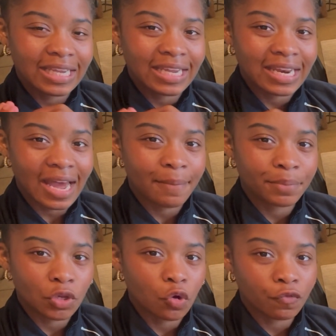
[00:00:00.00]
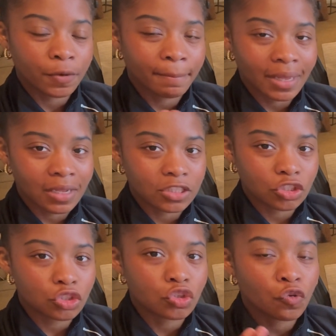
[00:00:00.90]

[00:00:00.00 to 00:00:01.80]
cannot be over mixed.